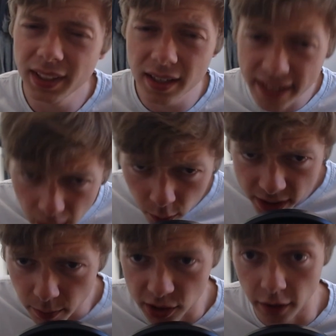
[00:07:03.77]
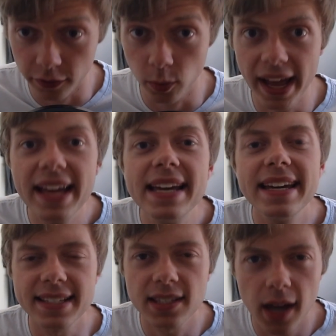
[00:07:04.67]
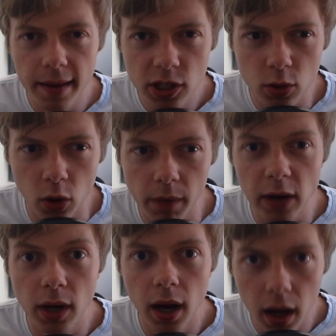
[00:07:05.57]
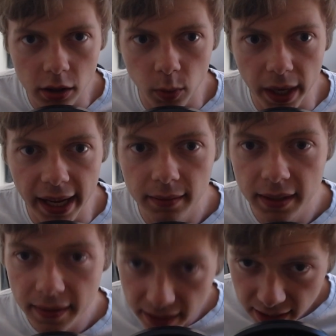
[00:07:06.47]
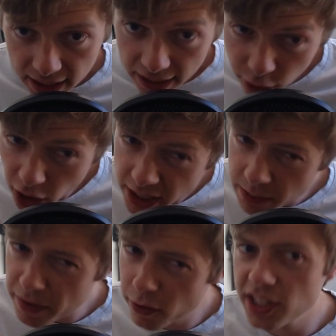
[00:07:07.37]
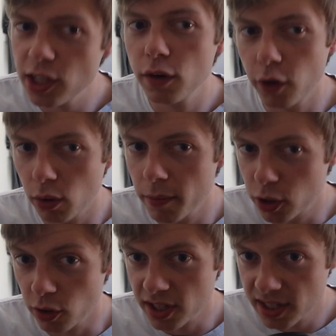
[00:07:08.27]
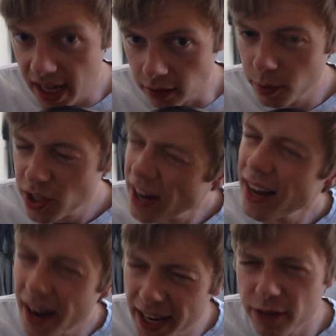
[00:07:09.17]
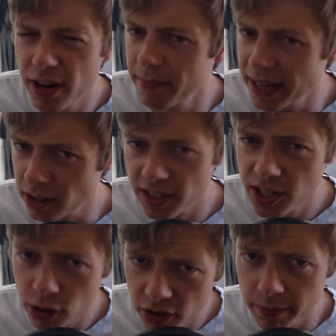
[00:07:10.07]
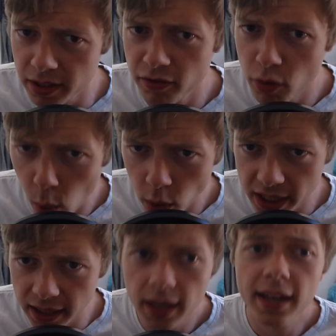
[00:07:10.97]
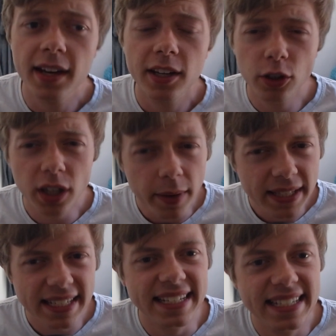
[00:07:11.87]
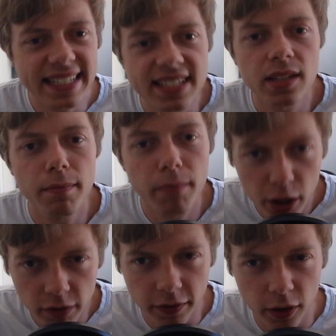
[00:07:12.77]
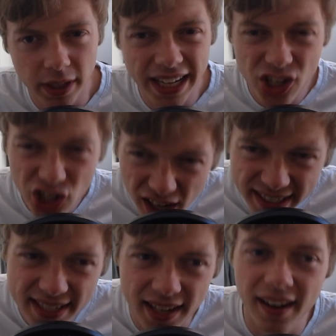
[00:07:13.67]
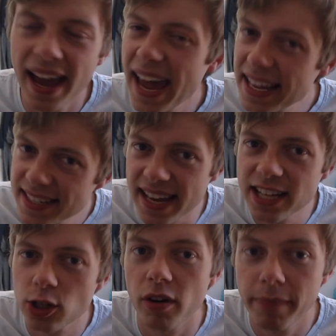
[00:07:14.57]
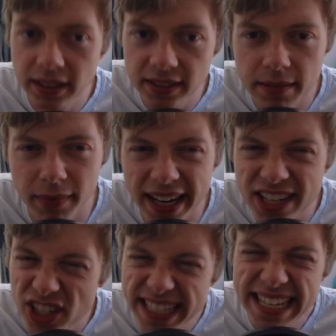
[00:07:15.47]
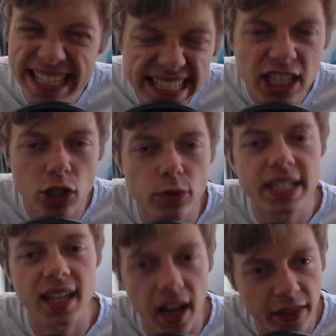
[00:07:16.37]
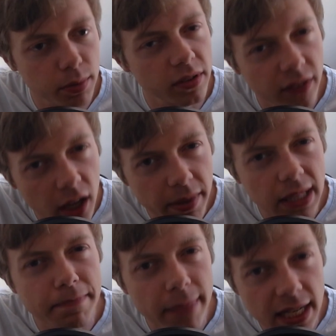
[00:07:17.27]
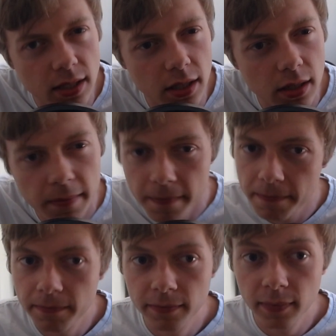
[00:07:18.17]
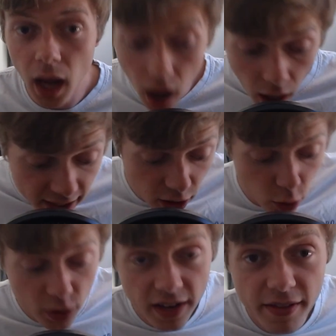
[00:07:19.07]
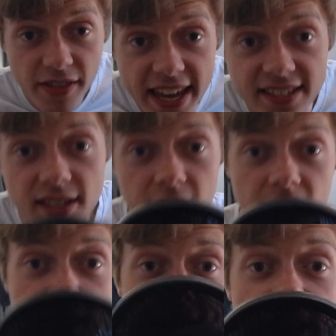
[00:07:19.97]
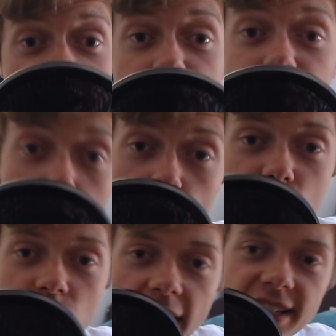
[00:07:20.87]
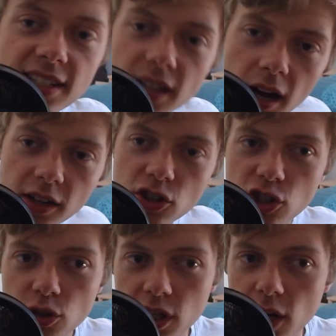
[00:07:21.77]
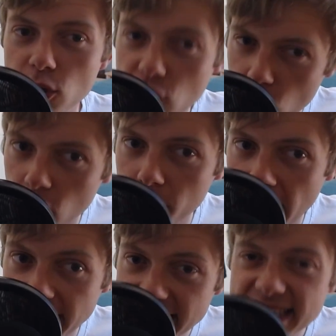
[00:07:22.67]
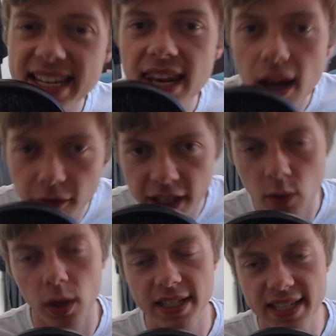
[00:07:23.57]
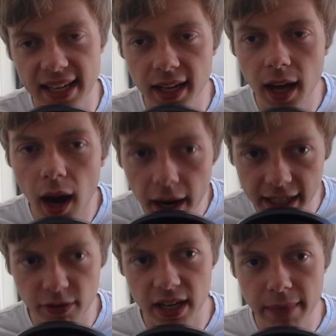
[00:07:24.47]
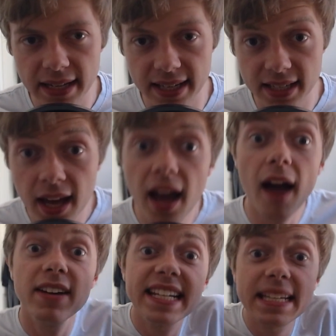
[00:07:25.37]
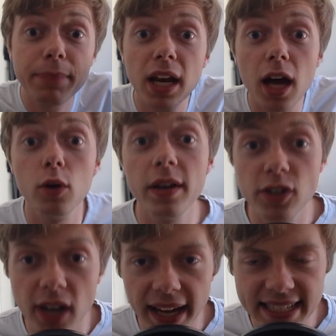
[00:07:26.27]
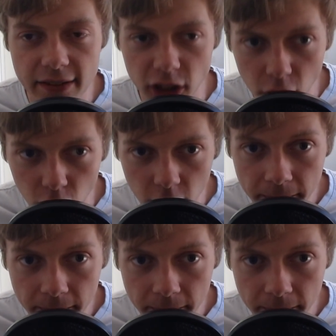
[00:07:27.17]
Now we're done with software, it's time to talk about hardware. If you're going to be voicing your follower mod yourself, which I highly recommend because it's incredibly rewarding, you're going to need a decent microphone, and chances are a headset or a built-in mic just isn't going to cut the proverbial mustard. I use this. It's a Focusrite Scarlett Studio Solo Pack. It's lovely quality and I highly recommend it. I've linked it below if you'd like to have a look.